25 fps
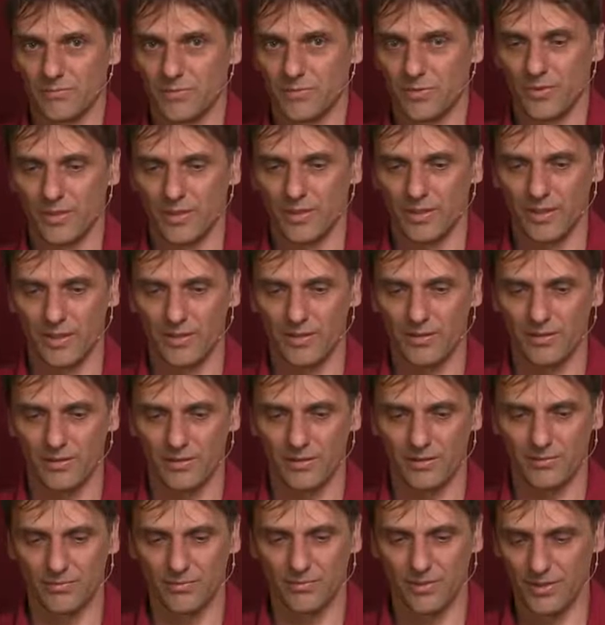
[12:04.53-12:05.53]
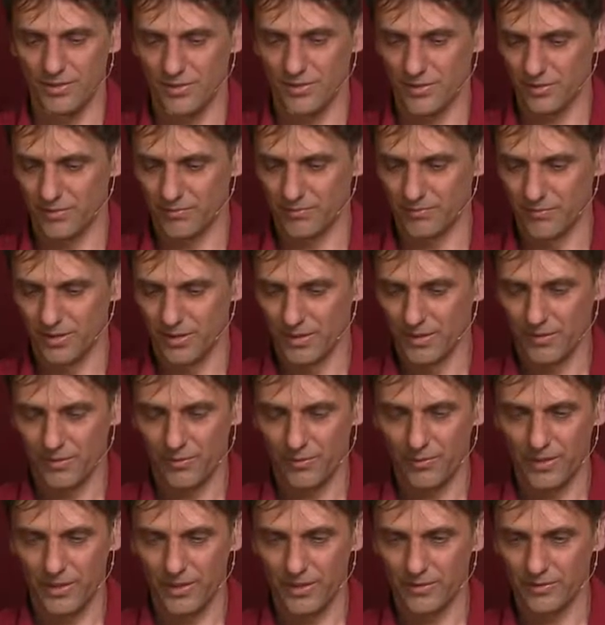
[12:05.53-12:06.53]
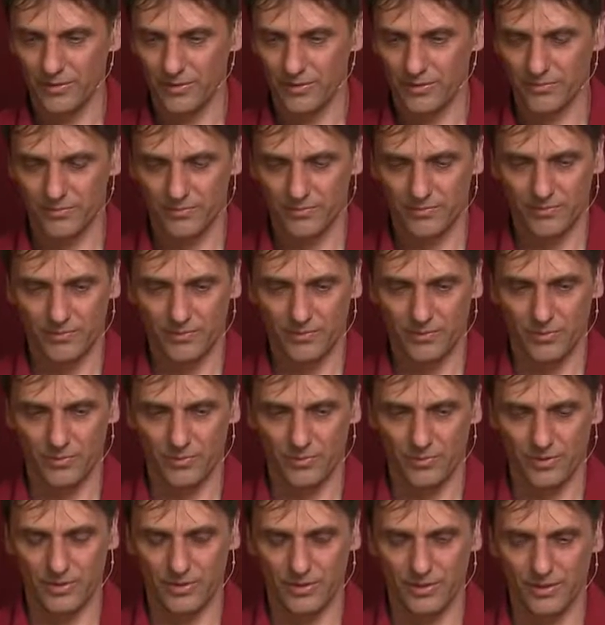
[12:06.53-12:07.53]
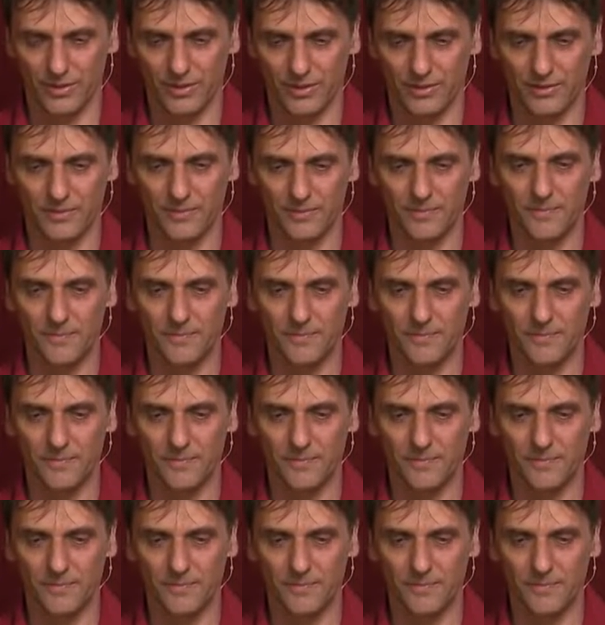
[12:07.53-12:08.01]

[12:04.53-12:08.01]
really nothing. He's a creator who did it.